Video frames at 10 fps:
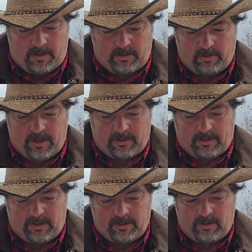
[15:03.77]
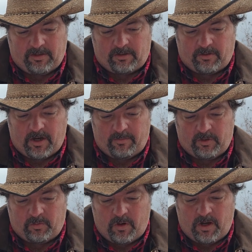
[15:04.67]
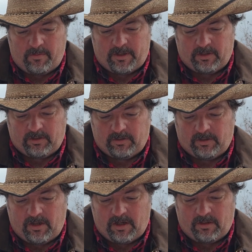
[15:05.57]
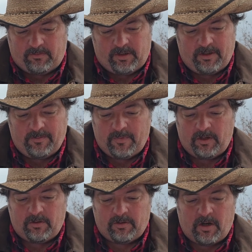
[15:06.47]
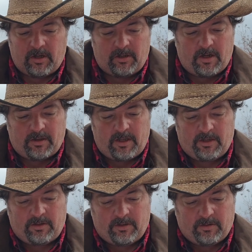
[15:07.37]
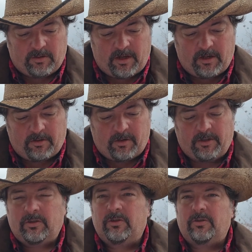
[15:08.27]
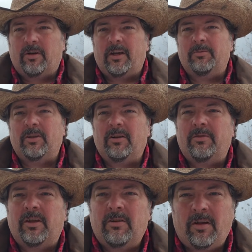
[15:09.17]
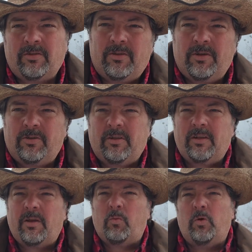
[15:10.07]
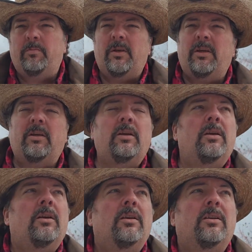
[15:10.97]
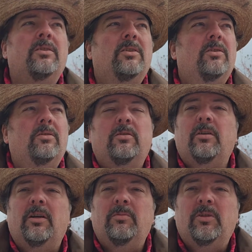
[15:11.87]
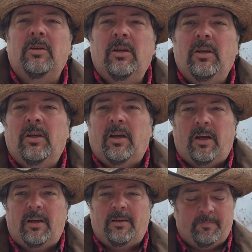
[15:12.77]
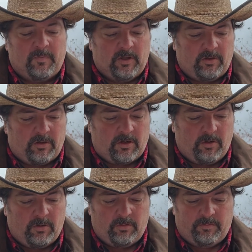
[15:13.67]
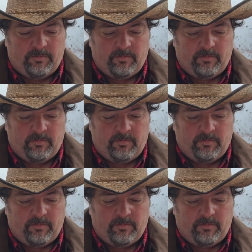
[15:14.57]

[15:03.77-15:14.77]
So that's on the crime as well, because there's a lot of, there are a lot of things that are categorized as crimes that I don't think constitutionally they would be considered crimes. So our whole